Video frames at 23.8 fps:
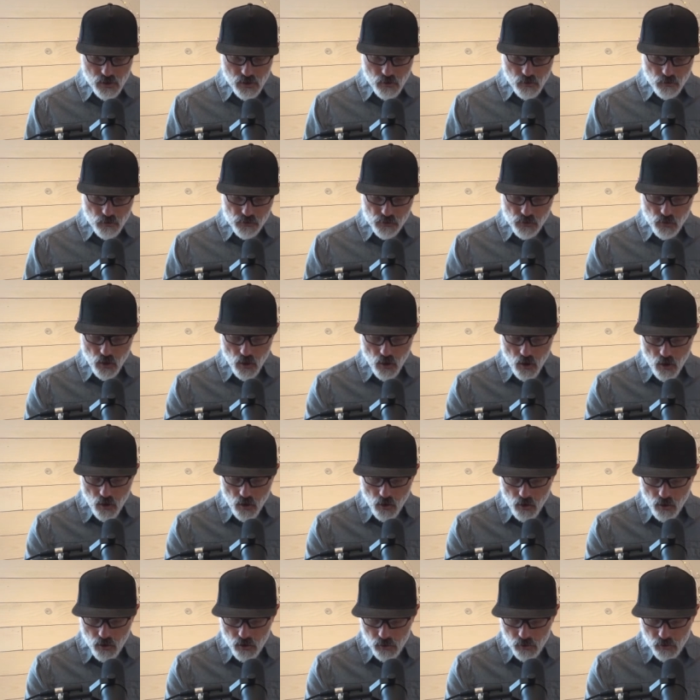through
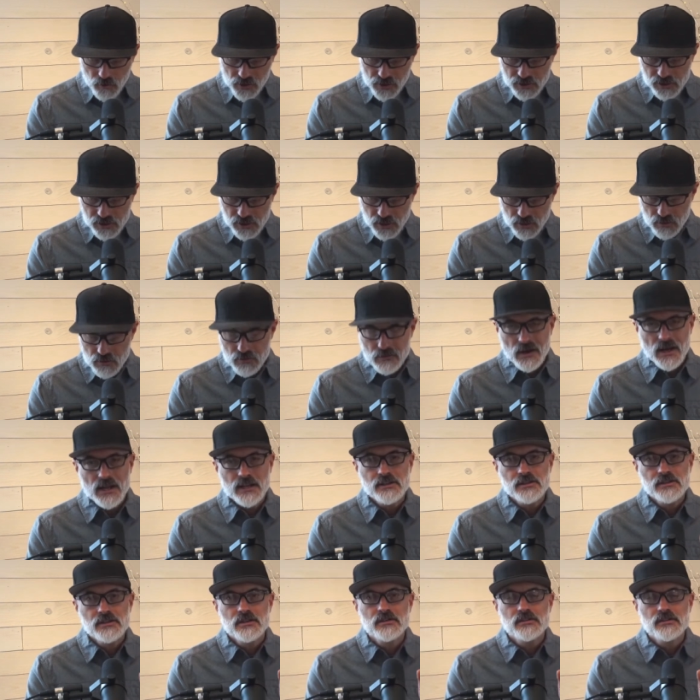all the
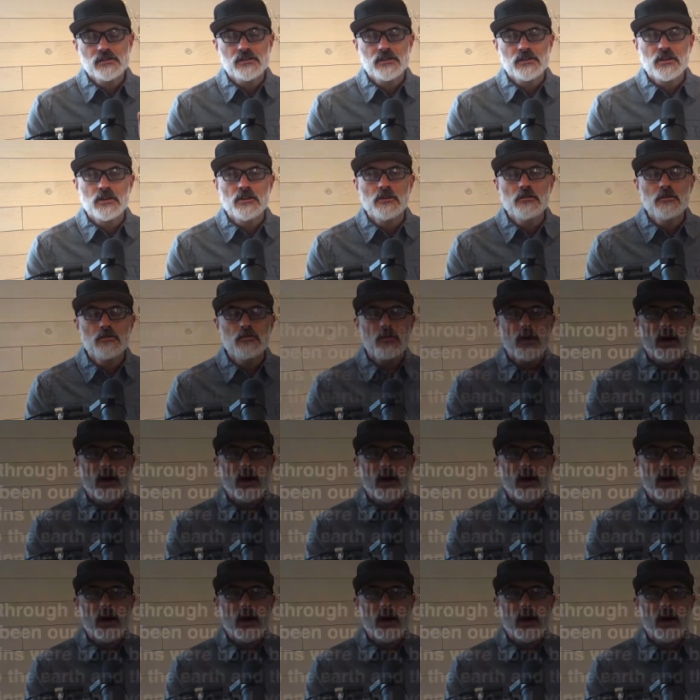generations you